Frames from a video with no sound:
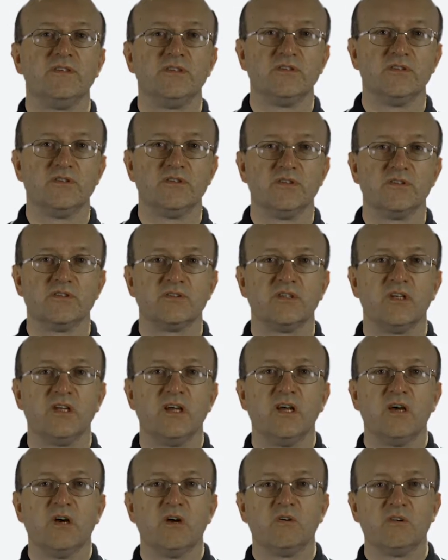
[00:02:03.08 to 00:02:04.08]
integers,
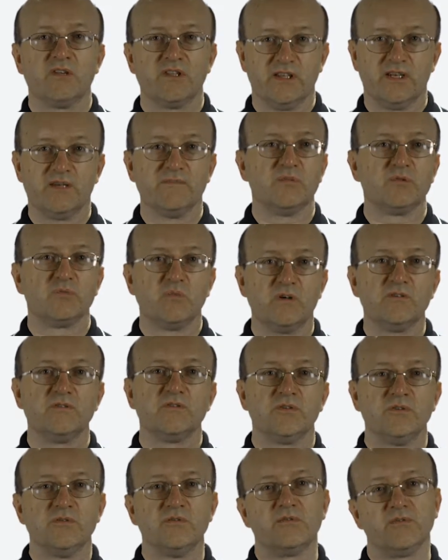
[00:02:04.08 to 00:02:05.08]
the numbers 1,
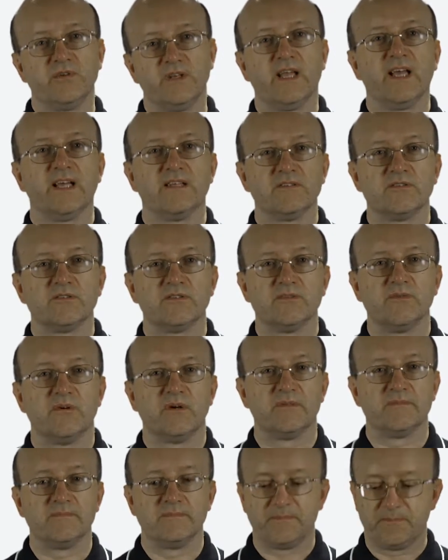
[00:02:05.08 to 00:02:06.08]
2, 3, and so
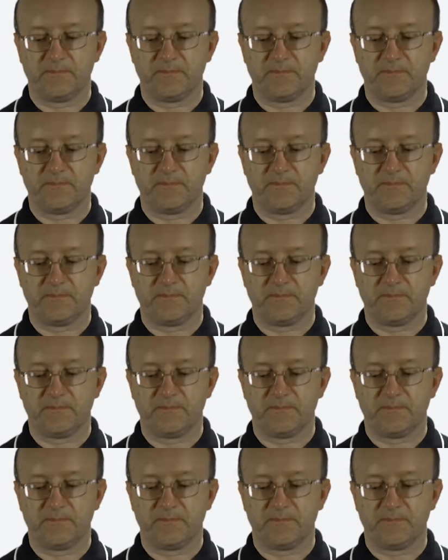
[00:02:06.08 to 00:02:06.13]
on.